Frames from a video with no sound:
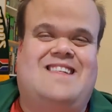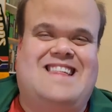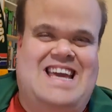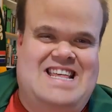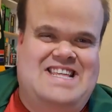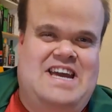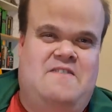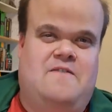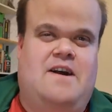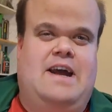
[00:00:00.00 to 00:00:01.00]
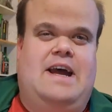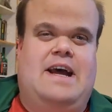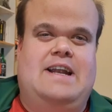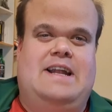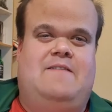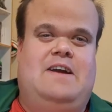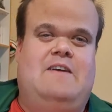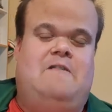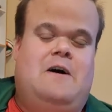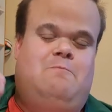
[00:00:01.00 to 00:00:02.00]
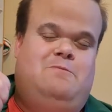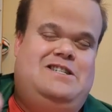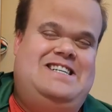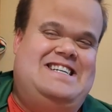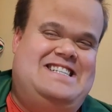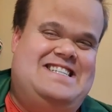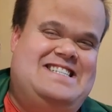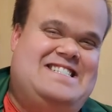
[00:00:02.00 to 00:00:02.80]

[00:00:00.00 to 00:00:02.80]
Stay safe and never give up. Cheers.